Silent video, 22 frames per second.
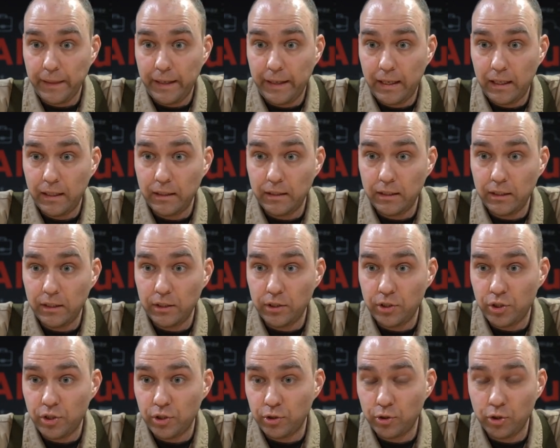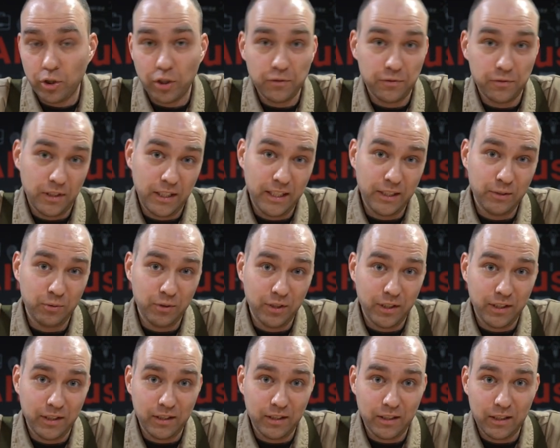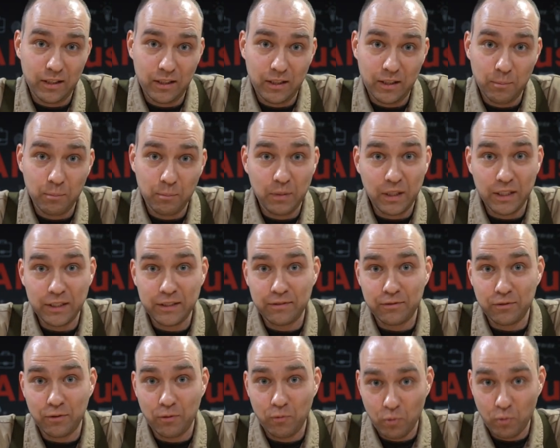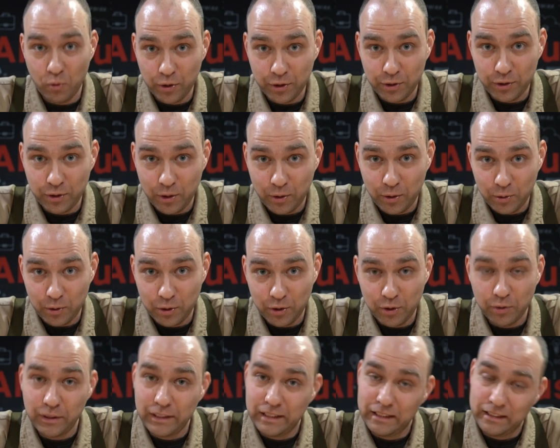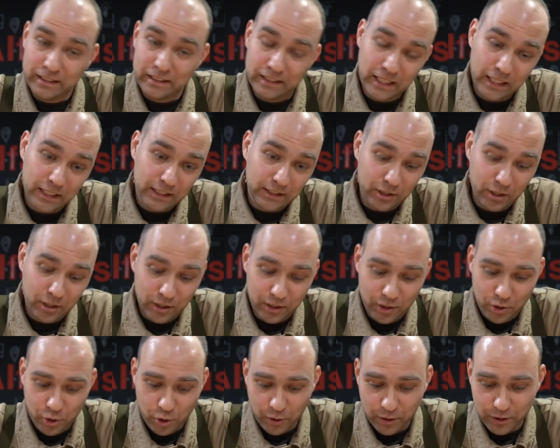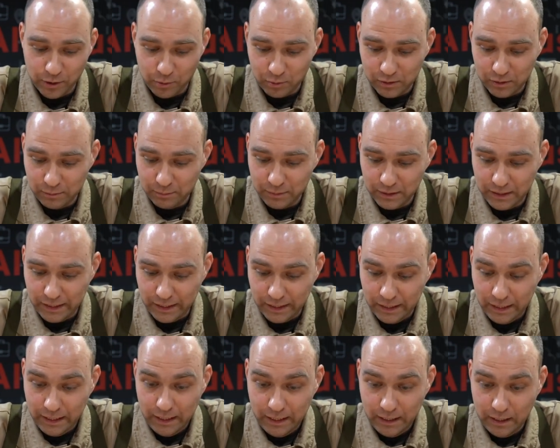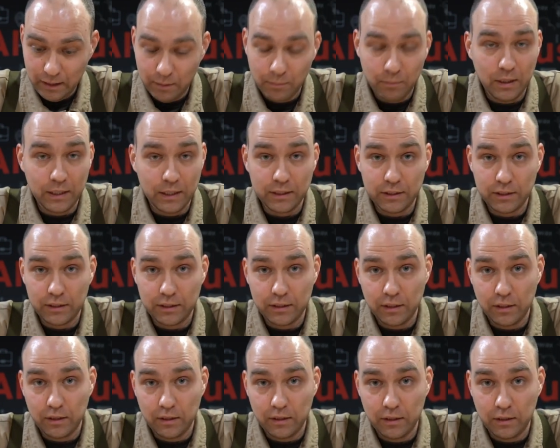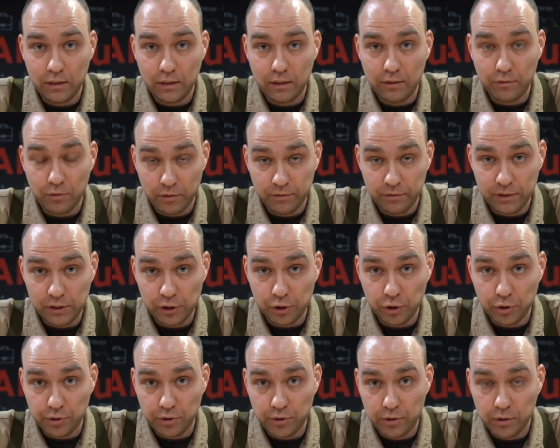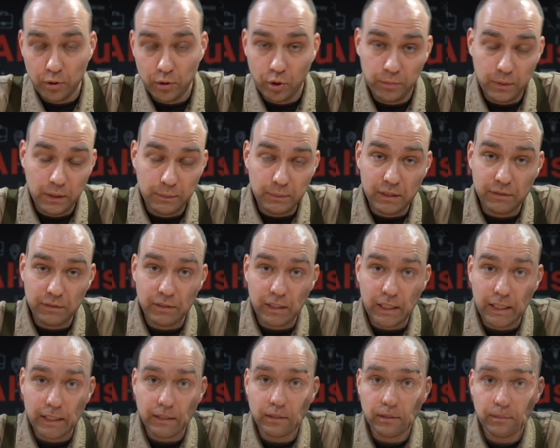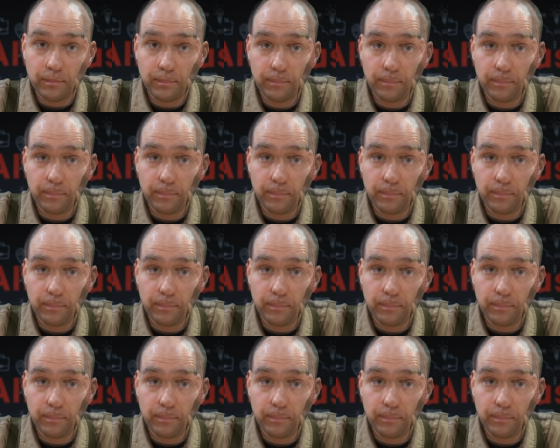And he's just not fine with a bus from Warsaw. So his next choice will be bus from Vilnius, or maybe a flight.